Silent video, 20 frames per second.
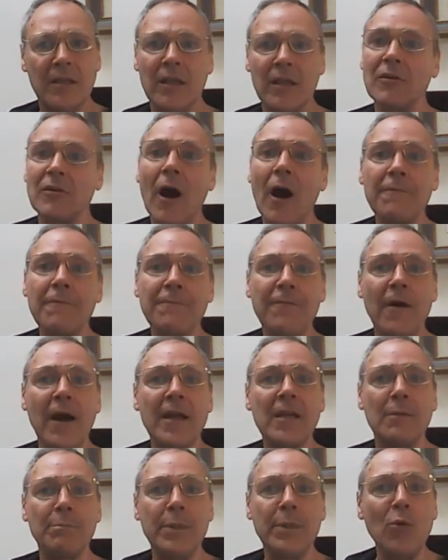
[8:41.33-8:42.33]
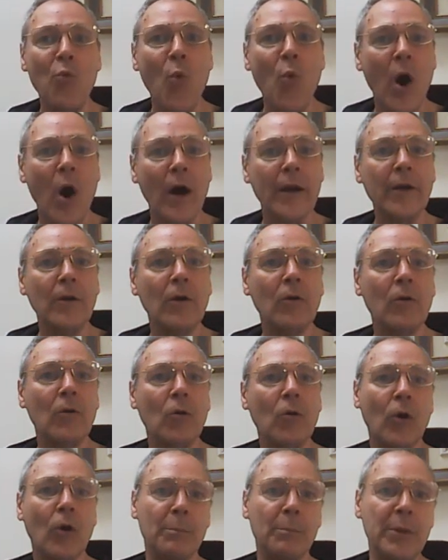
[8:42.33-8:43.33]
It did not find a B1
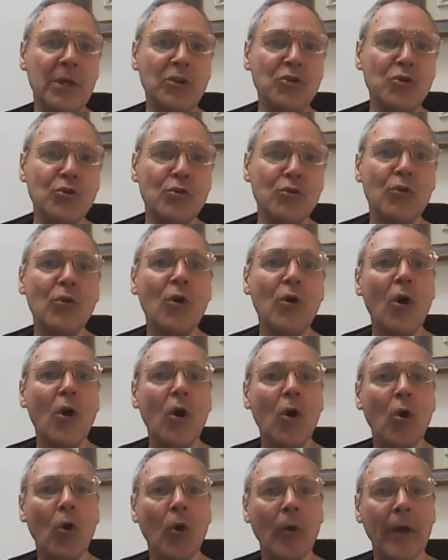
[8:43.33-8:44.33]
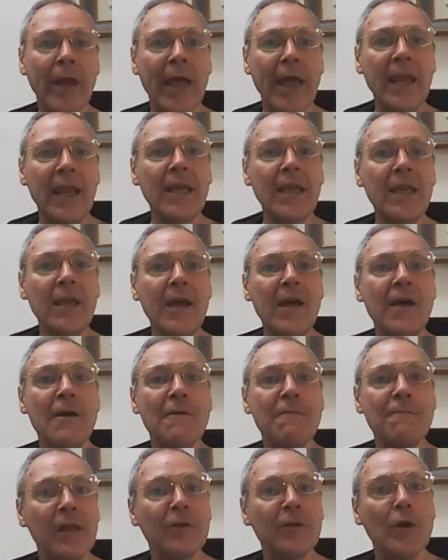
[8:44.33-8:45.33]
or B2 or any
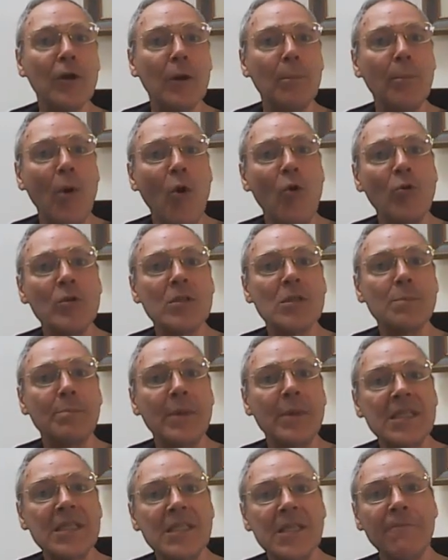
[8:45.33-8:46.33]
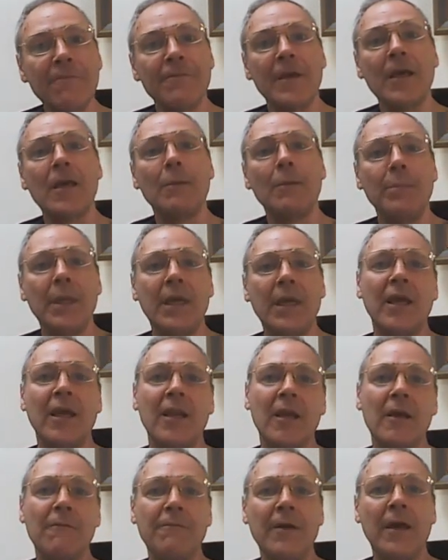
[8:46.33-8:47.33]
failure mode specific
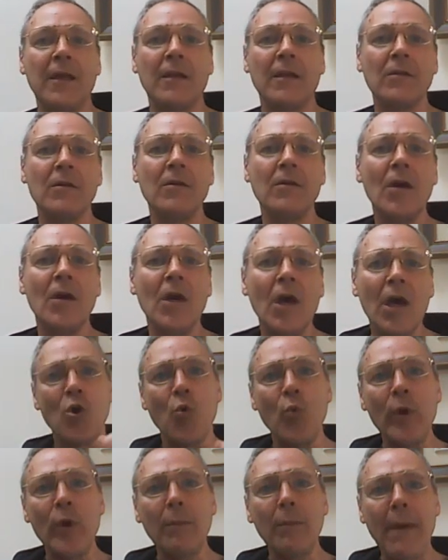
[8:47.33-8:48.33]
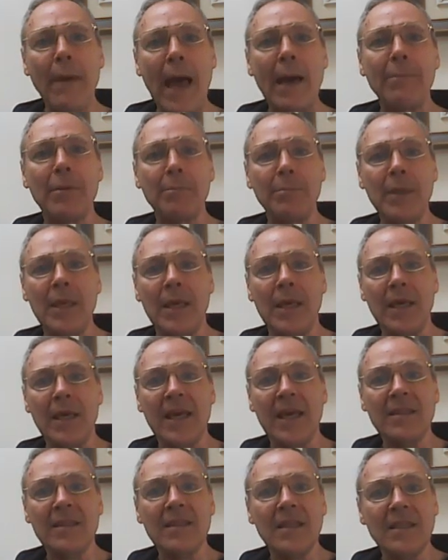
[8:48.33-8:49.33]
beginning event. So we'll map
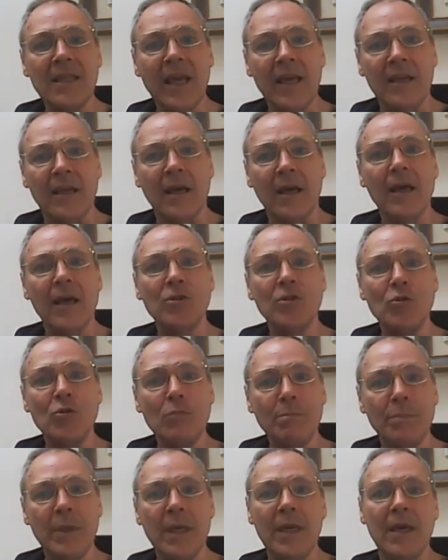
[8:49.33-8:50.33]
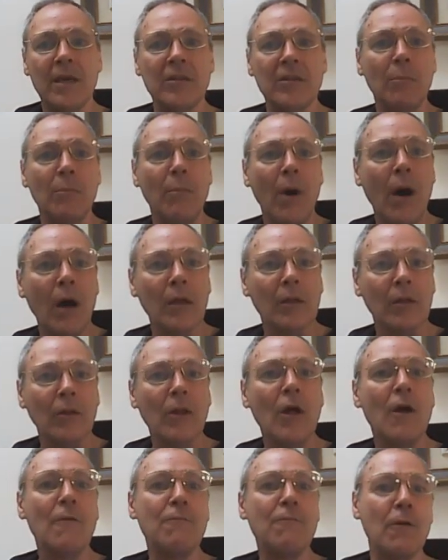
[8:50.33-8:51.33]
B in the data to B in the
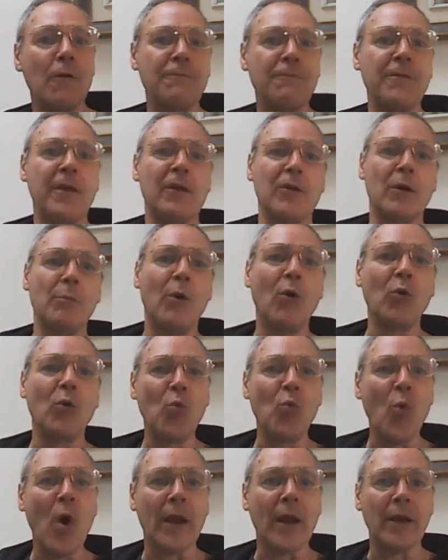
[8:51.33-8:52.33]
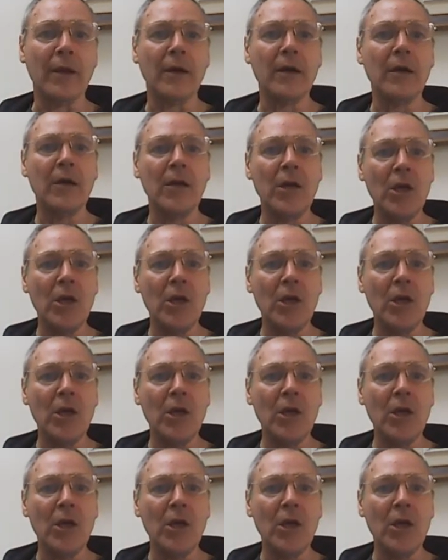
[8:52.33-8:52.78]
model for failure mode 1.